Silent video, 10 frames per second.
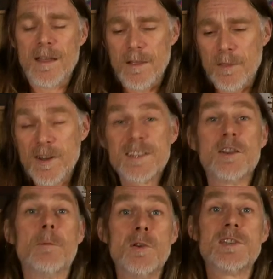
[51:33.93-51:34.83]
the reason
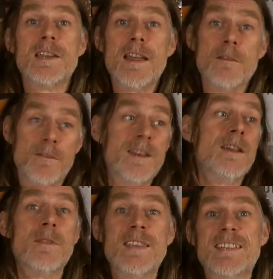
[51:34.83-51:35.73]
I'm using it in the
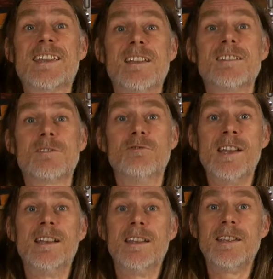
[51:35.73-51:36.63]
video in this case
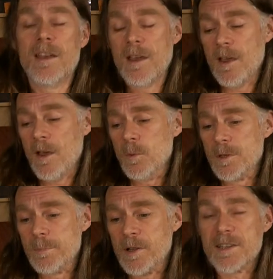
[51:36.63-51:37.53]
really
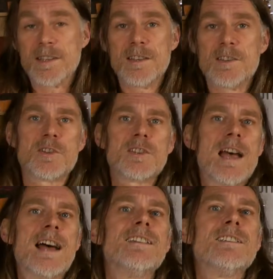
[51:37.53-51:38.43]
was because it's just
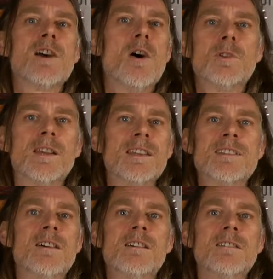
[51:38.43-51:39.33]
handy to hold the
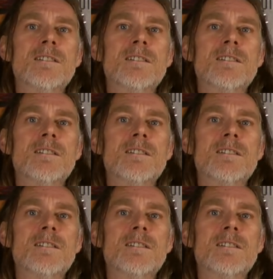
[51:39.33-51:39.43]
guitar.